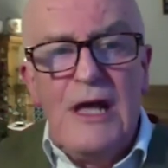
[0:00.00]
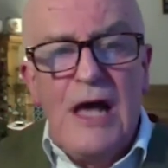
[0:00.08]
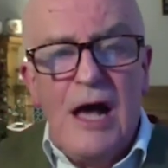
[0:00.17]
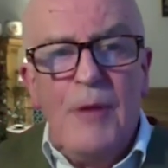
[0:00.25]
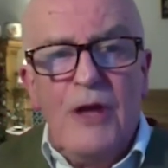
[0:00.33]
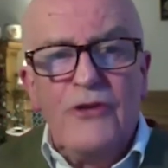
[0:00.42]

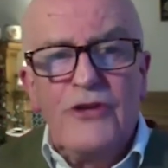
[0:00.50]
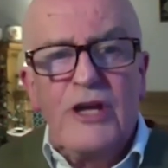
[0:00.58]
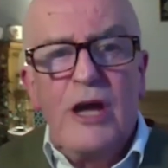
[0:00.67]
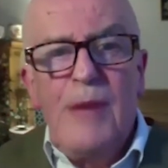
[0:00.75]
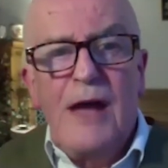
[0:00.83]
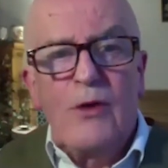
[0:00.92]
to go
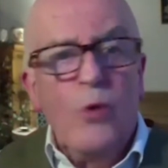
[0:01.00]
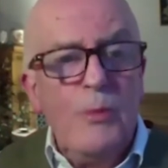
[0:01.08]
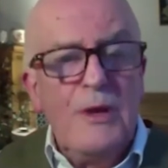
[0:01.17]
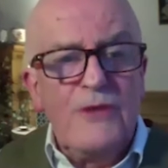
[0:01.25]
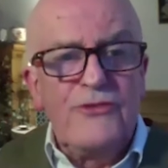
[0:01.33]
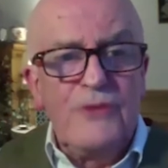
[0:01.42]
back
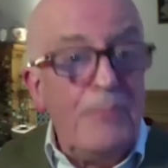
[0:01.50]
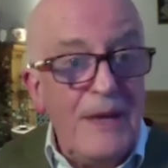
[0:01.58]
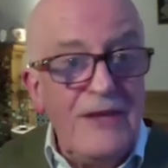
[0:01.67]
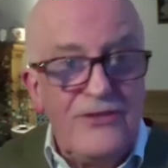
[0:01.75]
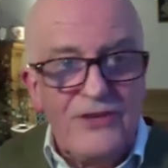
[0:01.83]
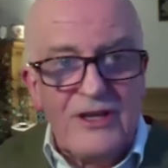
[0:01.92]
almost to
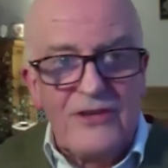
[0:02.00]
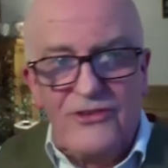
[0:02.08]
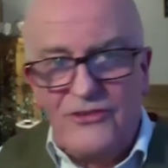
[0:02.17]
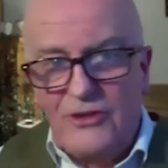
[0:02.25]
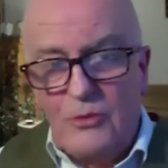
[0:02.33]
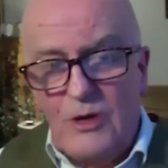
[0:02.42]
basics,
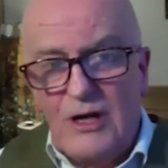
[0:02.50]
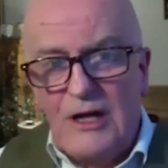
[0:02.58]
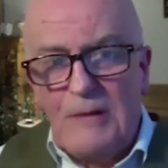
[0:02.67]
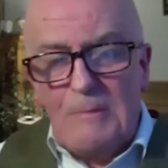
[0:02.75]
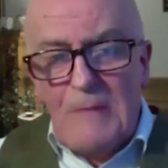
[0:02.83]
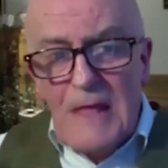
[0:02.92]
as it
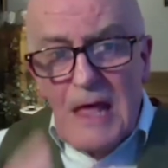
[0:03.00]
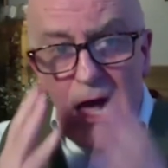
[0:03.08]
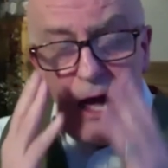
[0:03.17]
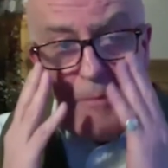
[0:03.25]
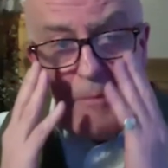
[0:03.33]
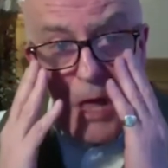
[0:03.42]

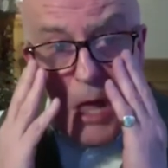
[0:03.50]
were,